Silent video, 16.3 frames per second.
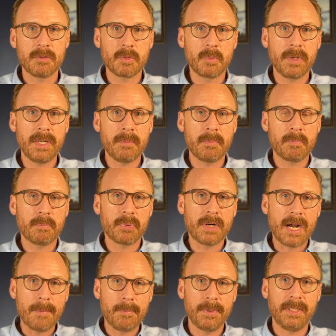we
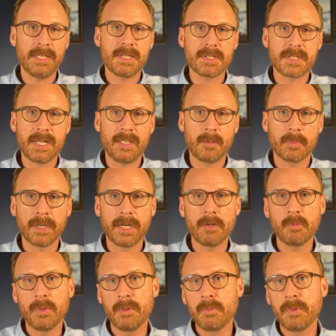properly celebrate
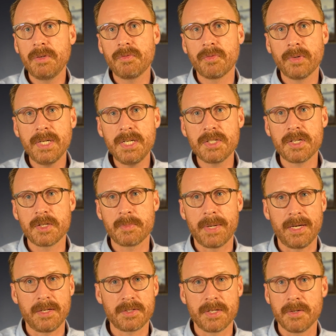when we've reached those
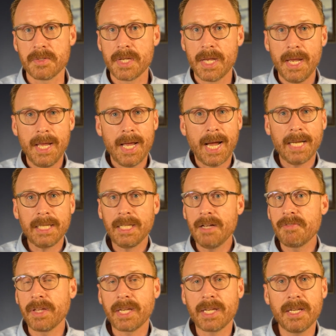milestones. I
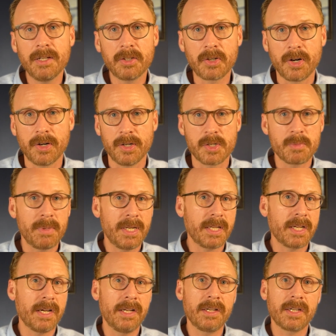love that kindergartners, many
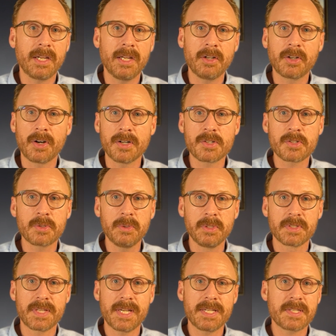kindergarten
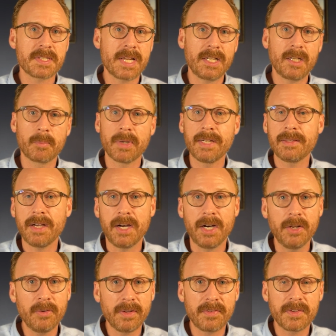schools, they celebrate the
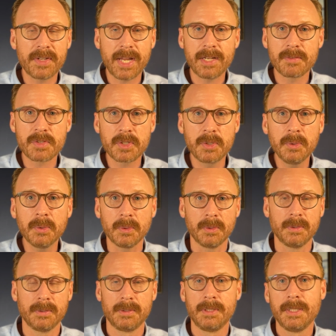100th day of
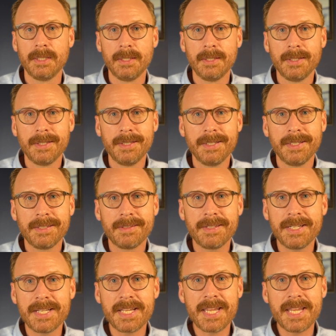school.
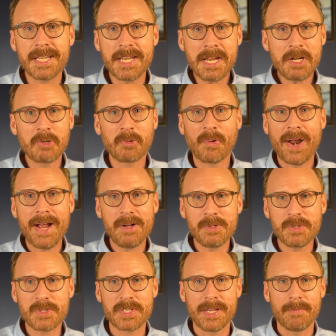That it
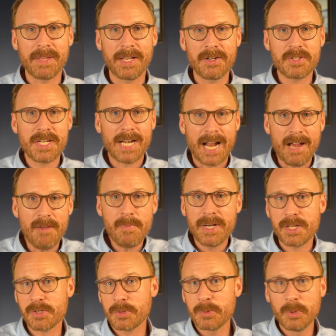grounds them. They understand, I've been
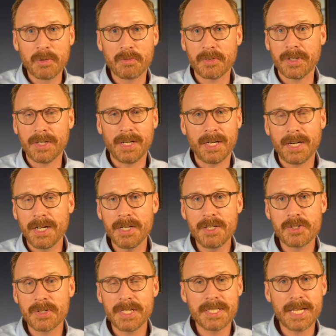at school for
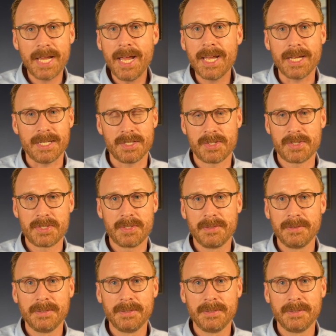100 days.